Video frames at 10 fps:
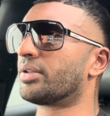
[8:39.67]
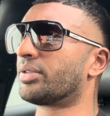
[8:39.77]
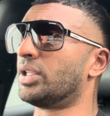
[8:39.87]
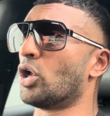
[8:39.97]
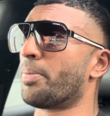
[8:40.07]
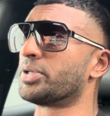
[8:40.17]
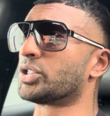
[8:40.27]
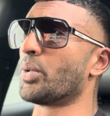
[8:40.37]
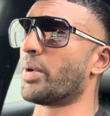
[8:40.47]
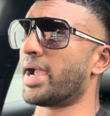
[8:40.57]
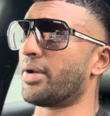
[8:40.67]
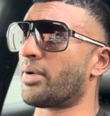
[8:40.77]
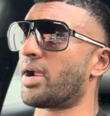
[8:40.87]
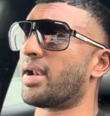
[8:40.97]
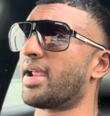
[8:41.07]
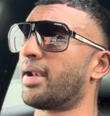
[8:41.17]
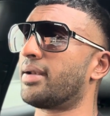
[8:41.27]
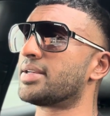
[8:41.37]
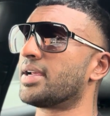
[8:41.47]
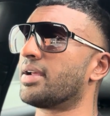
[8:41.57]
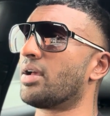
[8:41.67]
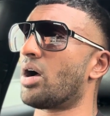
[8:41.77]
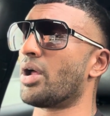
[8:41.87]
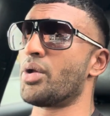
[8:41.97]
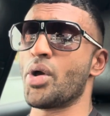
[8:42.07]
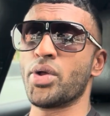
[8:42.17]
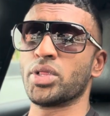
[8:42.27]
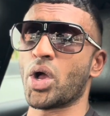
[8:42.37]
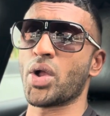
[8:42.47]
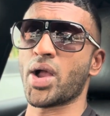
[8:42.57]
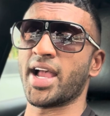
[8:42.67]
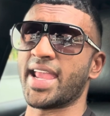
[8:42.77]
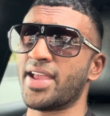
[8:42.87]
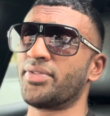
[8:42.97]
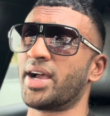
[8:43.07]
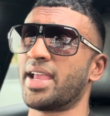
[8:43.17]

the opposite way, right? And I no longer ever,